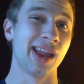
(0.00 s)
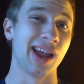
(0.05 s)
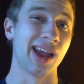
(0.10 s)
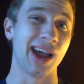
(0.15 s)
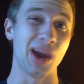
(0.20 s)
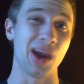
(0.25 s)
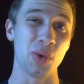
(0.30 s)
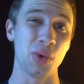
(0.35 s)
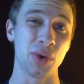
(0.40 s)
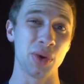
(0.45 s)

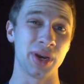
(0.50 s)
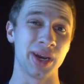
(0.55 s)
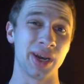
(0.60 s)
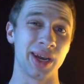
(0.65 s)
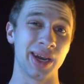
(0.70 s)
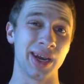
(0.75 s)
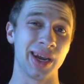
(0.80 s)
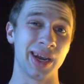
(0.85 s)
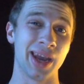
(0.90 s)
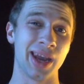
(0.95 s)
I would
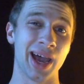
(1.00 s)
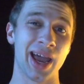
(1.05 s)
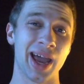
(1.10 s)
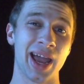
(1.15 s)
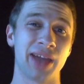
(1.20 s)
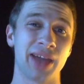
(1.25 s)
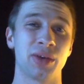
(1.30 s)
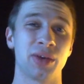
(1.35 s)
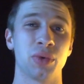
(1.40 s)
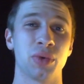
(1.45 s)
not
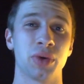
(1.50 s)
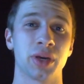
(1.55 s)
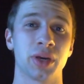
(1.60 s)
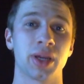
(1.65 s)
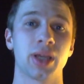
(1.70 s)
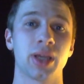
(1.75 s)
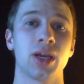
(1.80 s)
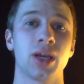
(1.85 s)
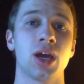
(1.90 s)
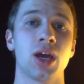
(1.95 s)
have to work
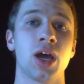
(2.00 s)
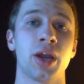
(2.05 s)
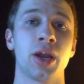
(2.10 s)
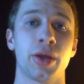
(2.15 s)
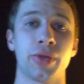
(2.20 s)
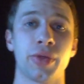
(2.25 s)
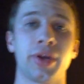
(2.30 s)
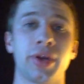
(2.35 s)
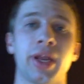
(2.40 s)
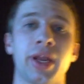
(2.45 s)

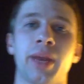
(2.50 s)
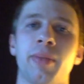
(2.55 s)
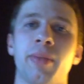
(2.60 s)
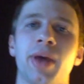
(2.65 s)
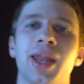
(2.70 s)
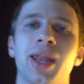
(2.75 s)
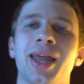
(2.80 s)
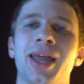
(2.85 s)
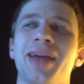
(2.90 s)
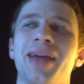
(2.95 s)
another day in
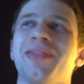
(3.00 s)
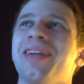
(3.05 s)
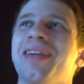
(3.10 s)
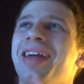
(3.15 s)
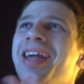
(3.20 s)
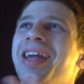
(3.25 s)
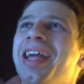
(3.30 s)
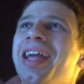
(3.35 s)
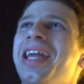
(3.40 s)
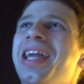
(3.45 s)
my life.
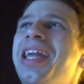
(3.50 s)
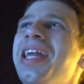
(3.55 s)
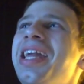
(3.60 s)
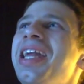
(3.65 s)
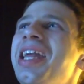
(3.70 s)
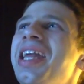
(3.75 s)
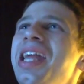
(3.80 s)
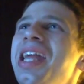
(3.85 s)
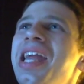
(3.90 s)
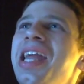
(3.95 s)

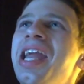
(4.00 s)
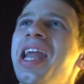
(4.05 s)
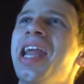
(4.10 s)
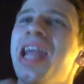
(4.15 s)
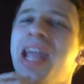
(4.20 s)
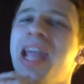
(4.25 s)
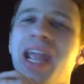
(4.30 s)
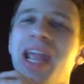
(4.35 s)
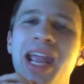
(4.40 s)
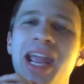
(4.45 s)
He
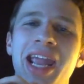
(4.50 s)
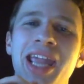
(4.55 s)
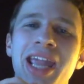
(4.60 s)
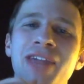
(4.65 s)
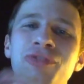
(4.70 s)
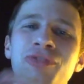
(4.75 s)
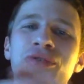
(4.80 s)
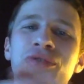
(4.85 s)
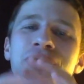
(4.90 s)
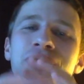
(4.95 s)

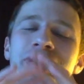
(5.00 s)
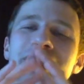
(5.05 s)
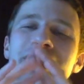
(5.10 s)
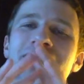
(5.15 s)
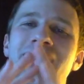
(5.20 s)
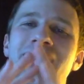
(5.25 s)
ruined the